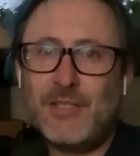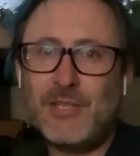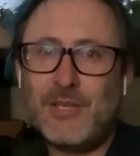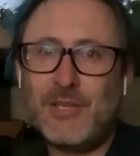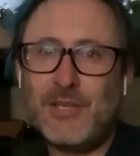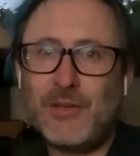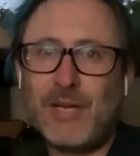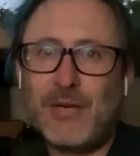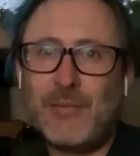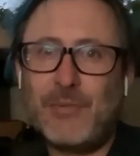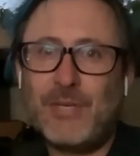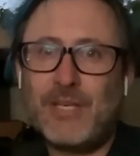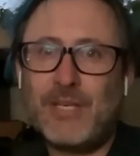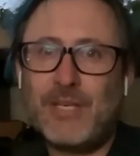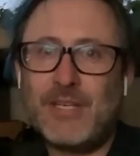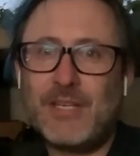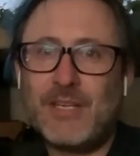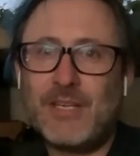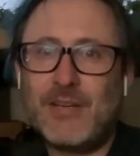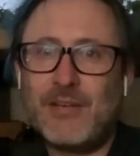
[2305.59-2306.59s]
So I
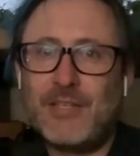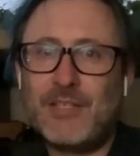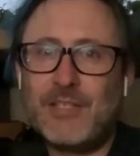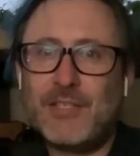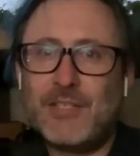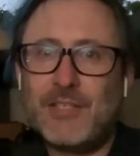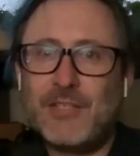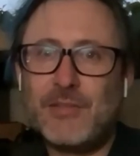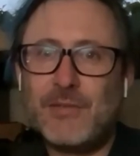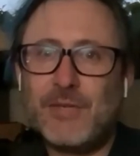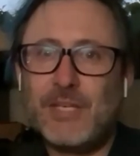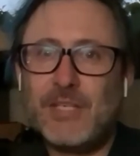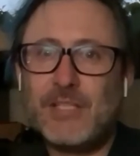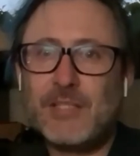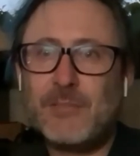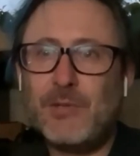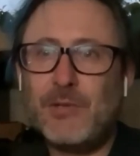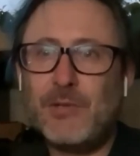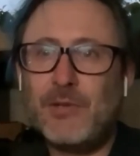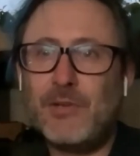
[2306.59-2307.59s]
would encourage you to
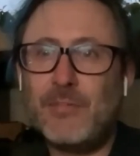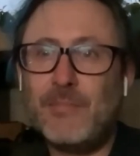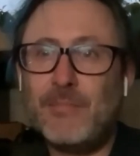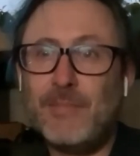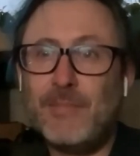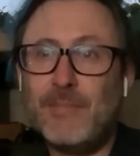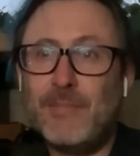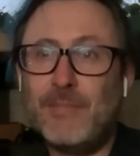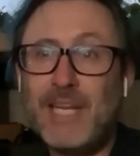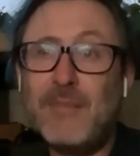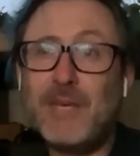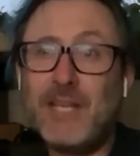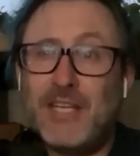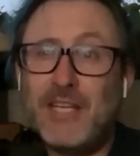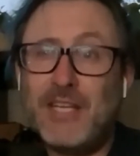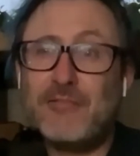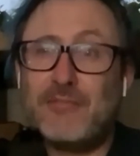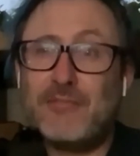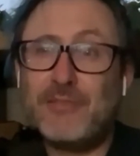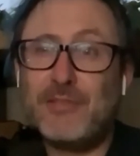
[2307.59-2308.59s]
explore many,
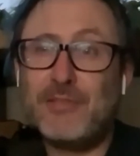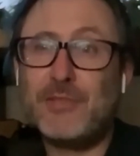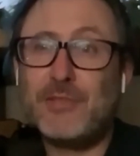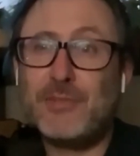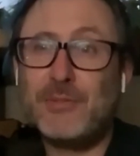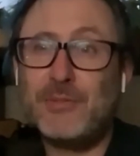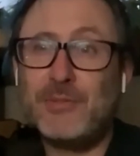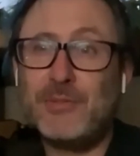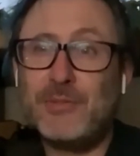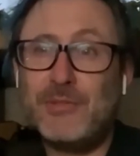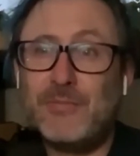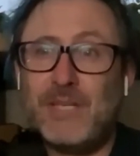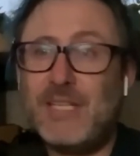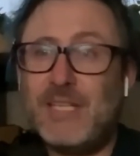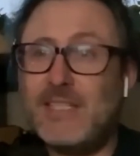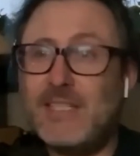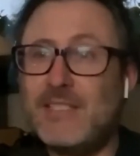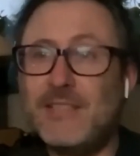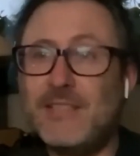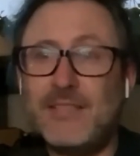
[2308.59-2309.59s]
many different tools.
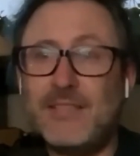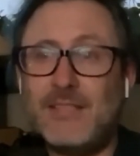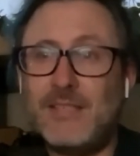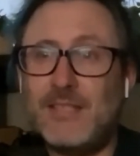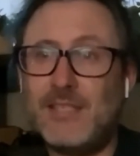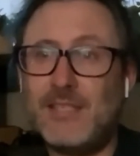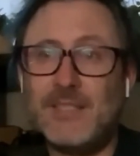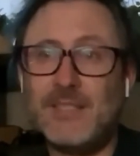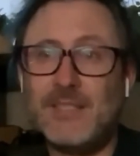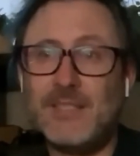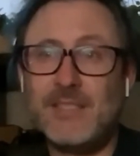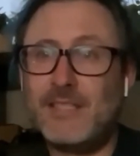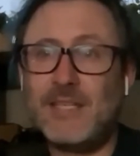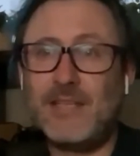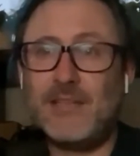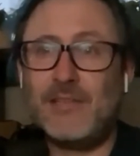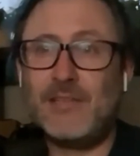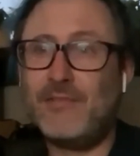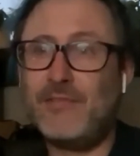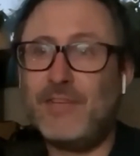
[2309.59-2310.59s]
It isn't a
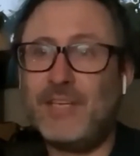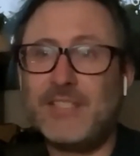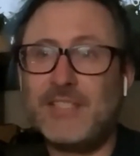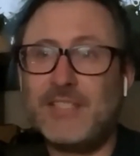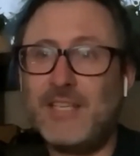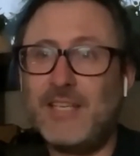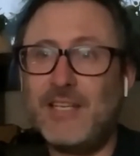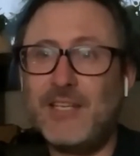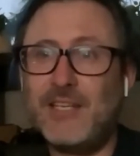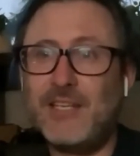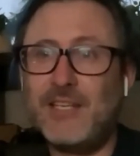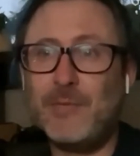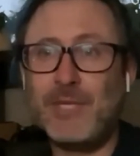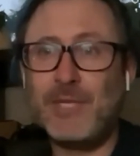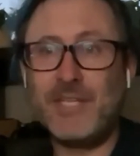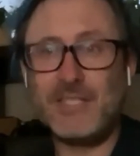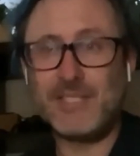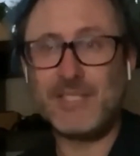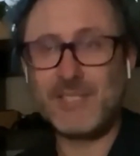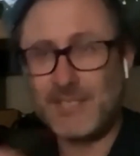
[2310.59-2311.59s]
settled fixed thing at the
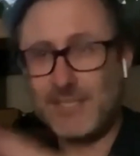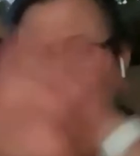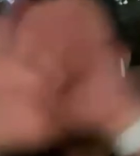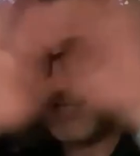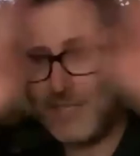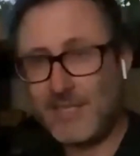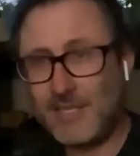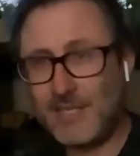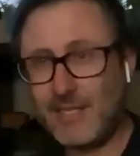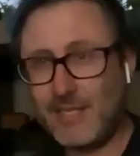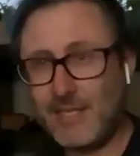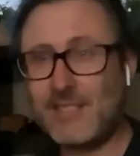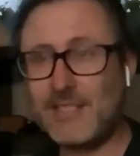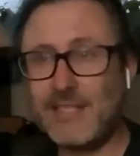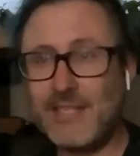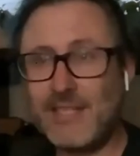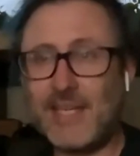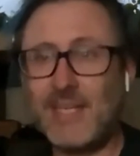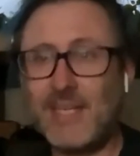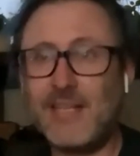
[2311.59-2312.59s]
moment.
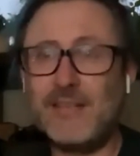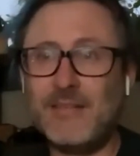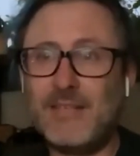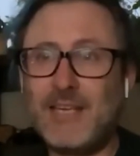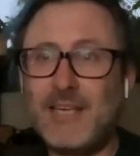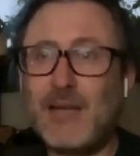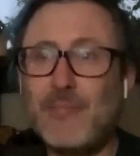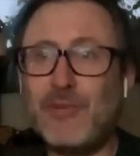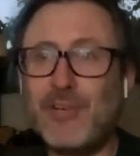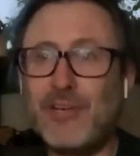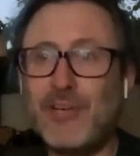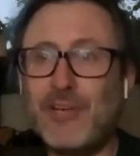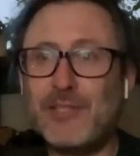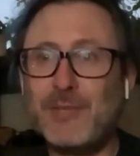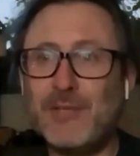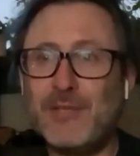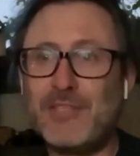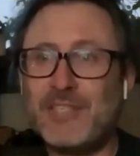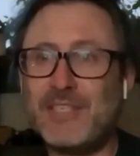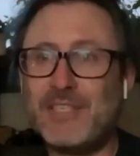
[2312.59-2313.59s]
It's that Cambrian
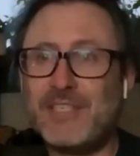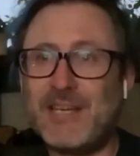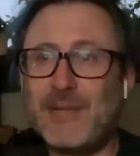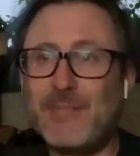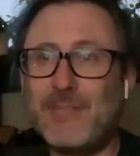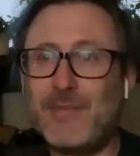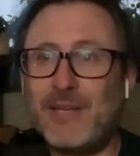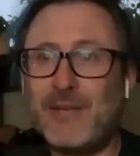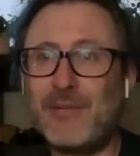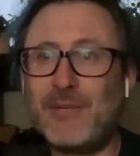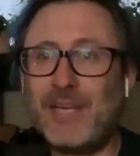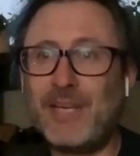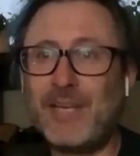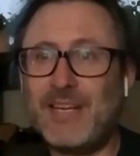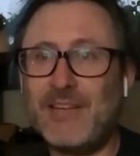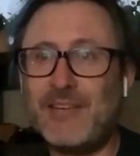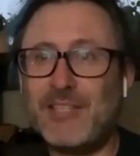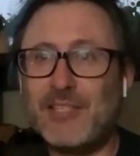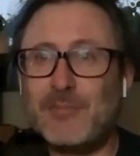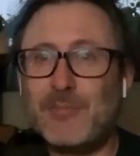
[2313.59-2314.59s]
explosion is happening right
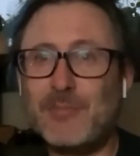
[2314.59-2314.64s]
now.